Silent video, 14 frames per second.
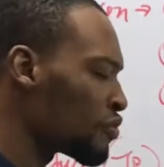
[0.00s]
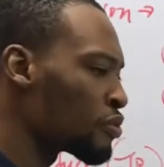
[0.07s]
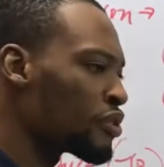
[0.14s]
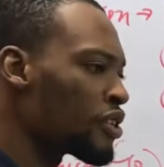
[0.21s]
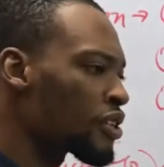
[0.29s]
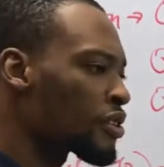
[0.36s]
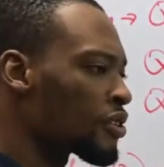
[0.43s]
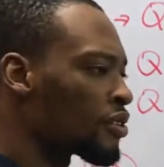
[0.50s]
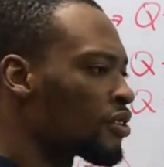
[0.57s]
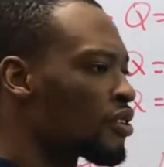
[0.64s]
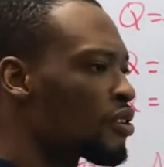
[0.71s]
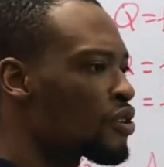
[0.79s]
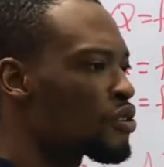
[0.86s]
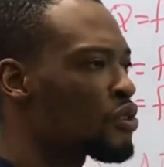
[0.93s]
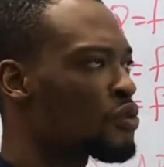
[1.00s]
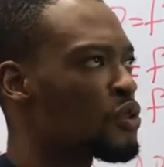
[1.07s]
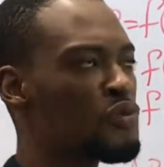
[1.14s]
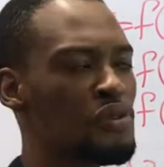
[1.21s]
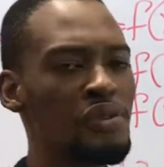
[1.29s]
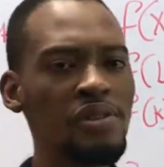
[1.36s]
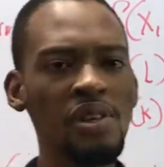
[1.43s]
of production. So
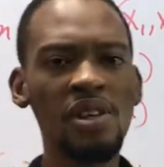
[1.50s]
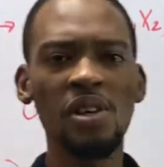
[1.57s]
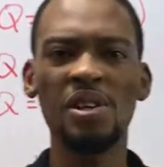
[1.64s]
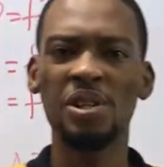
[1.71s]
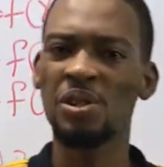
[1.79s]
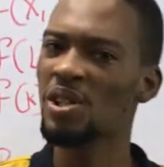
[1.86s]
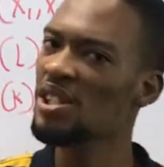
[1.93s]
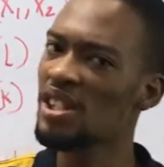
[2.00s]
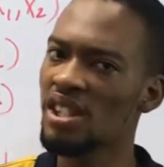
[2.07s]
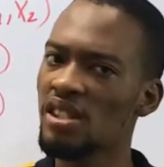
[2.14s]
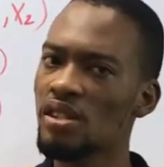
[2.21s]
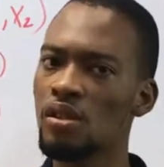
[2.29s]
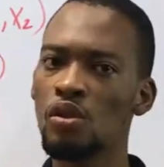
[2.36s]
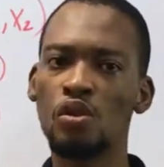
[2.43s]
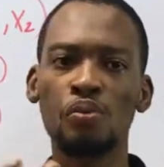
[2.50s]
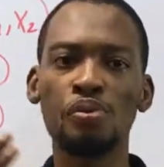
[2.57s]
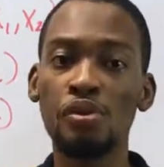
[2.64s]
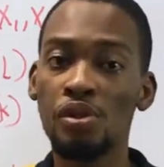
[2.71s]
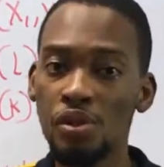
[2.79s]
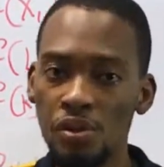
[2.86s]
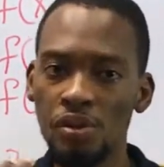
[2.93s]
you've used all your resources to
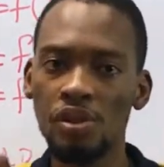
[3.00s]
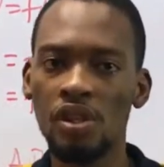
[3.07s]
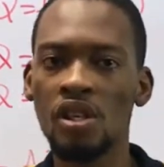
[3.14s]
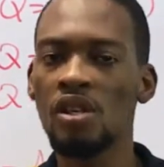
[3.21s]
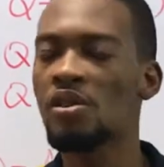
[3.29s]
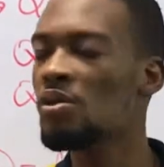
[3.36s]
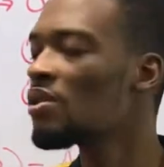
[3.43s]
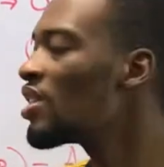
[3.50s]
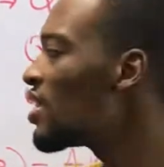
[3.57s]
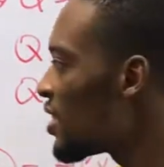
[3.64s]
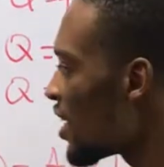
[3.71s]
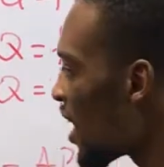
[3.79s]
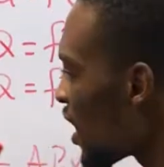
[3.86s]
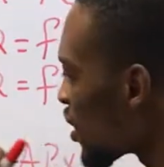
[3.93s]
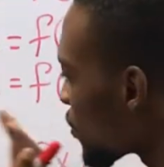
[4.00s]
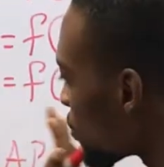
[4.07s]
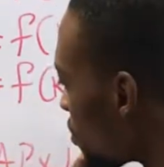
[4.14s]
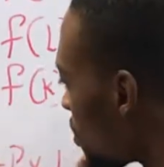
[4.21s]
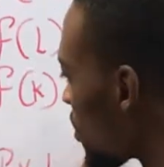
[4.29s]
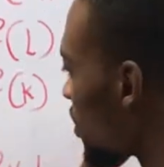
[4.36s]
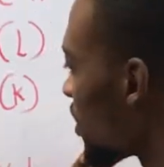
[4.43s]
produce. So this is the
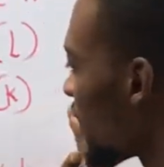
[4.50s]
output,